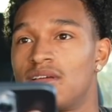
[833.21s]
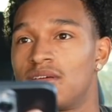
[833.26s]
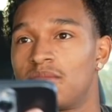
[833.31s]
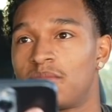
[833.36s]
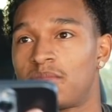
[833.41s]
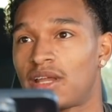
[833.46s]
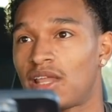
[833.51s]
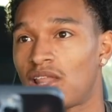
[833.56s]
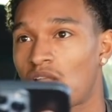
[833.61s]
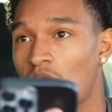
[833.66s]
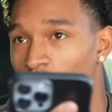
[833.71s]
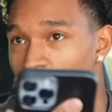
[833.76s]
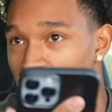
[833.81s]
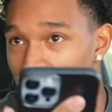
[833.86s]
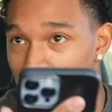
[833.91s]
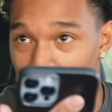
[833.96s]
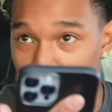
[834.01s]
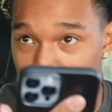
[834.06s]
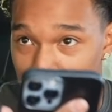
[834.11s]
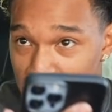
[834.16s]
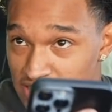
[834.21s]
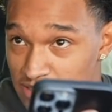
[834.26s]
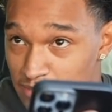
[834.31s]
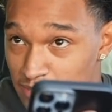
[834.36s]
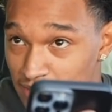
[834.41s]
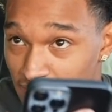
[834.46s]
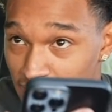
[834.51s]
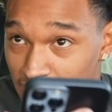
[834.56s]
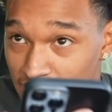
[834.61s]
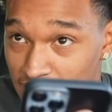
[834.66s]
But he low-key convincing me
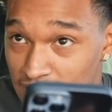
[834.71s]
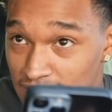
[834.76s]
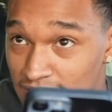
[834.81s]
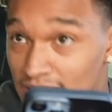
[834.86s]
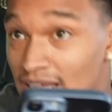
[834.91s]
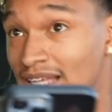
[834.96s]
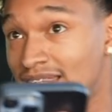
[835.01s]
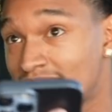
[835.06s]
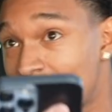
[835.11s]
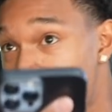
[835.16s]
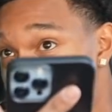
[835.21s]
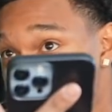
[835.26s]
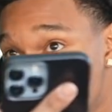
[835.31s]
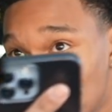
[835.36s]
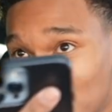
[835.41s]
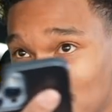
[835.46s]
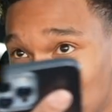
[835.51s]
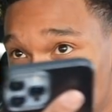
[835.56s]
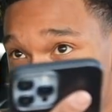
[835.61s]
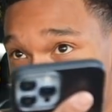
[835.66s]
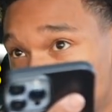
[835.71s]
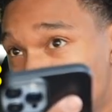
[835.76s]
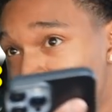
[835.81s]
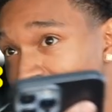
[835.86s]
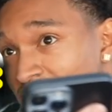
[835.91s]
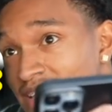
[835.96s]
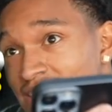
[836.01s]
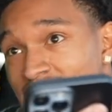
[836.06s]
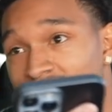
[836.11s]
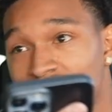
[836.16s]
that he got tattoos on his
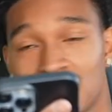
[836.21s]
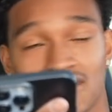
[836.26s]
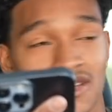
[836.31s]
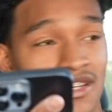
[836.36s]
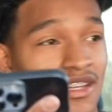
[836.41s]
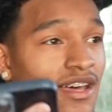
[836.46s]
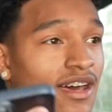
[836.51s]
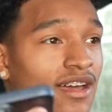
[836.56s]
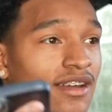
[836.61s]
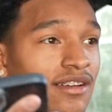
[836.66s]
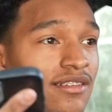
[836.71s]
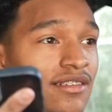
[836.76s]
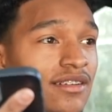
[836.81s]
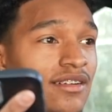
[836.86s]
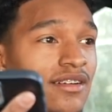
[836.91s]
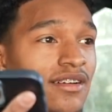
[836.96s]
face and shit. I